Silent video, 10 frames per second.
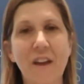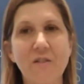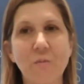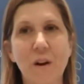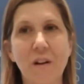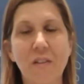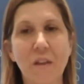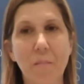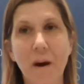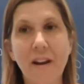That's where
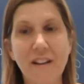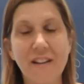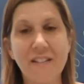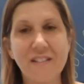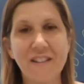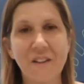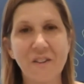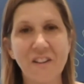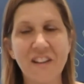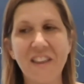the money is,
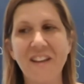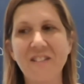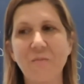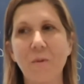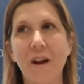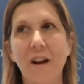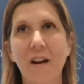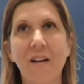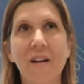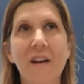literally. That's
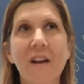where